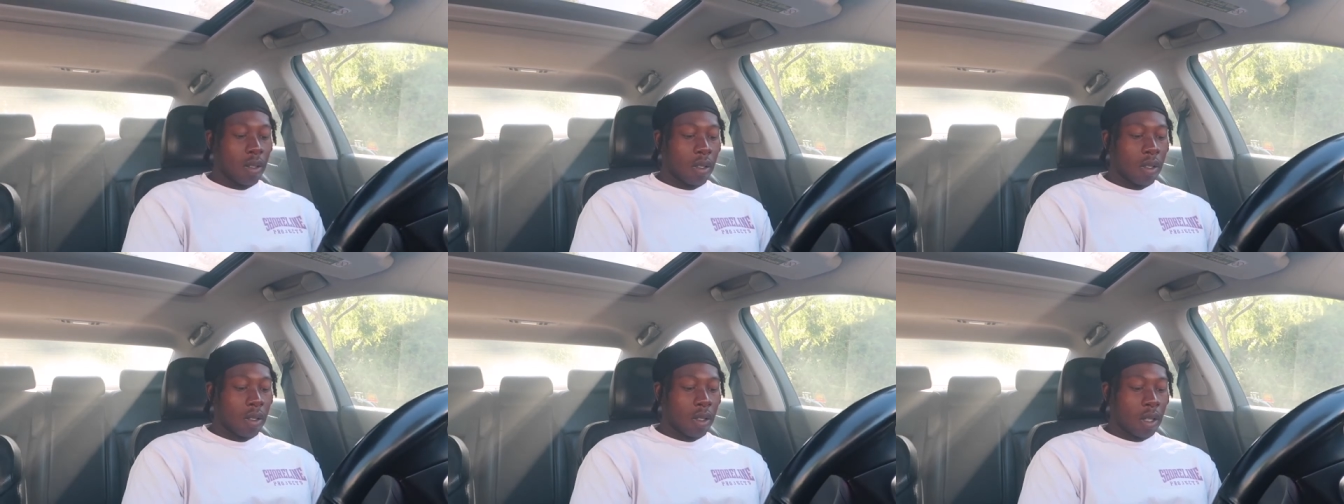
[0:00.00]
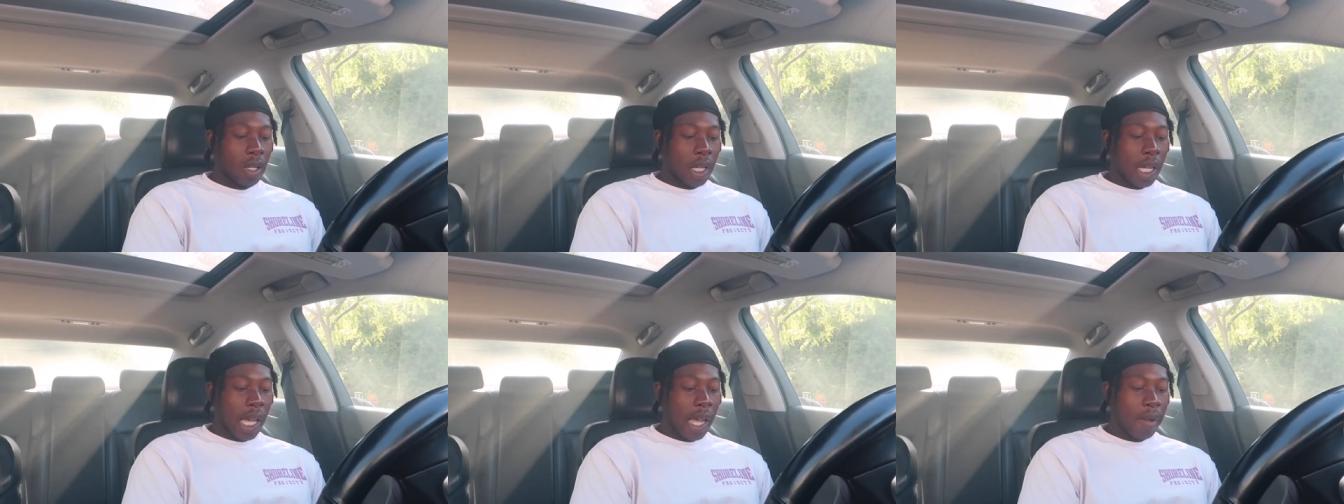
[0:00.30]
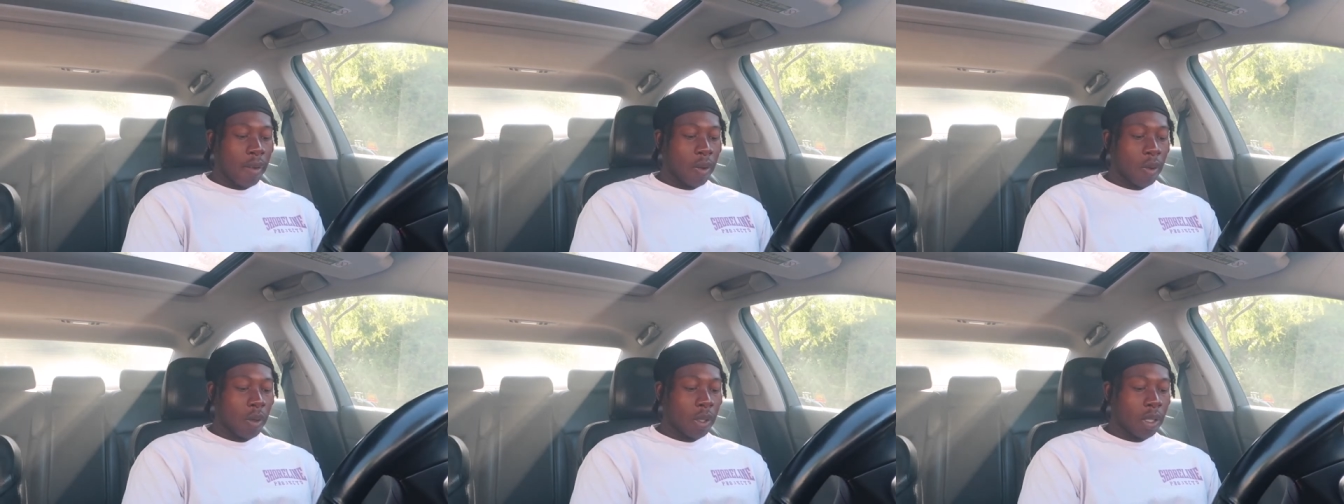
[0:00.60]
you
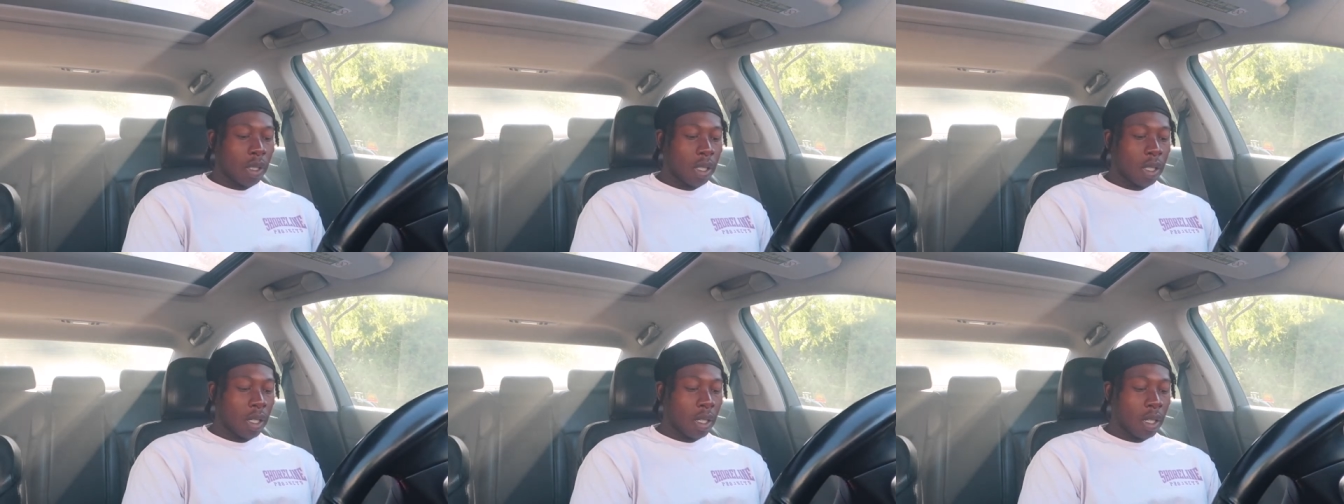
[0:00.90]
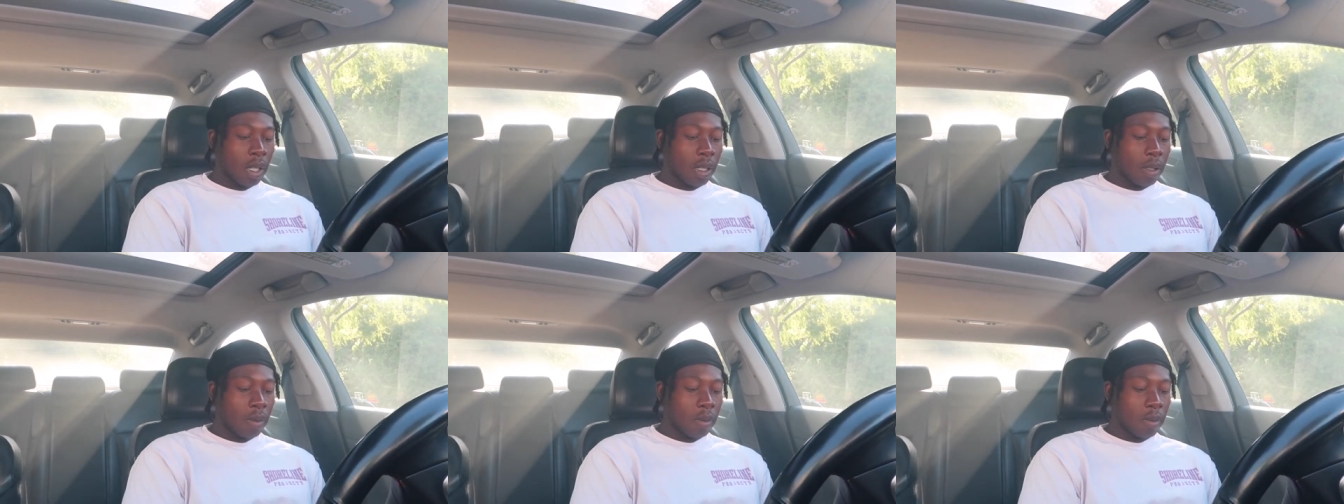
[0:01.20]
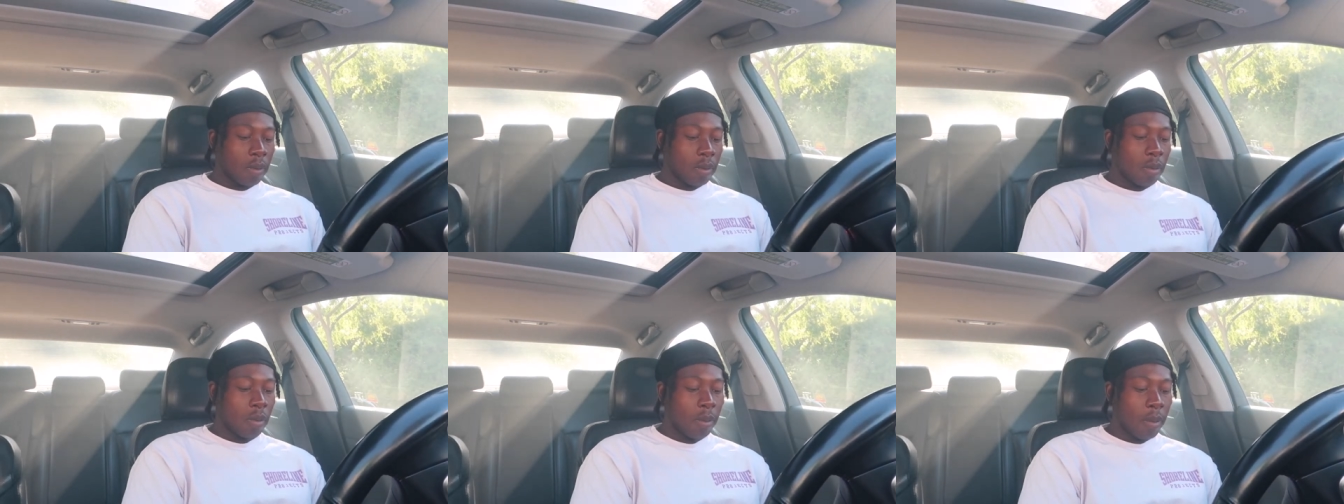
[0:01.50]
know. Everyone
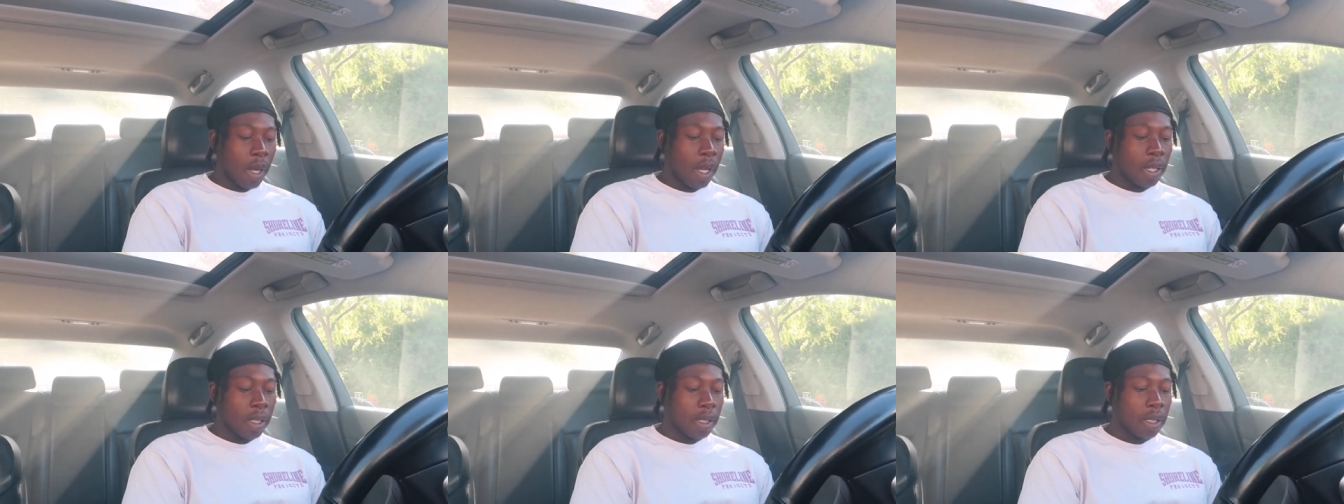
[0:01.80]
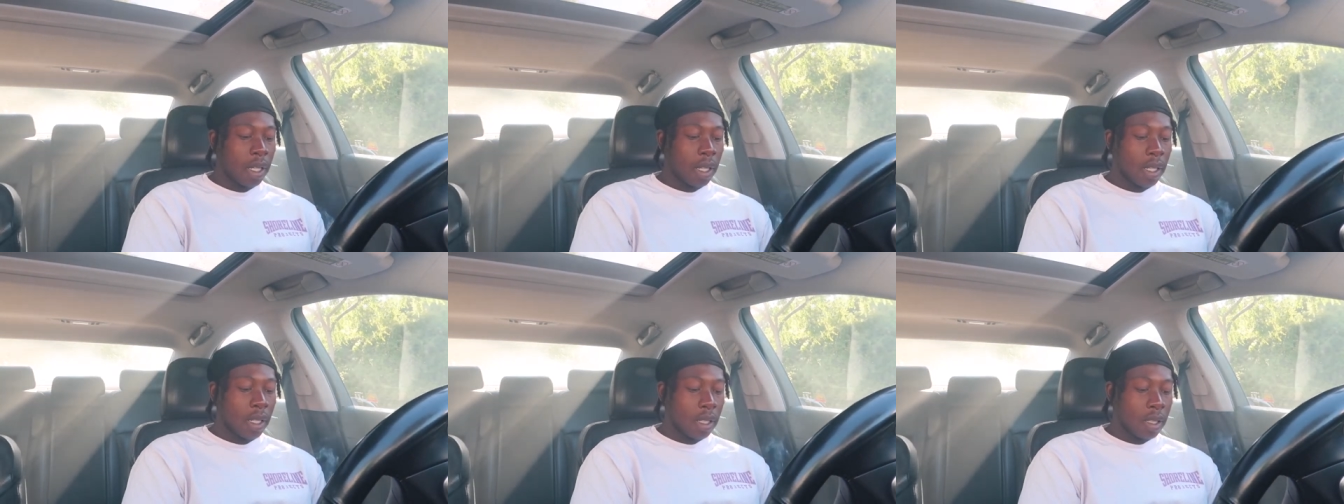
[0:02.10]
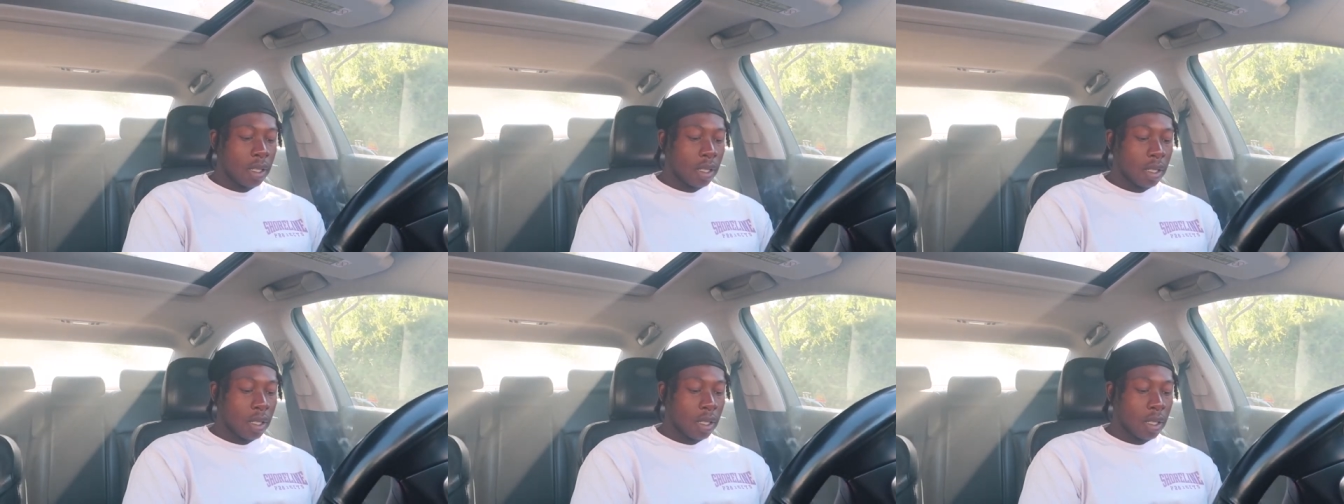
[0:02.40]
should meditate.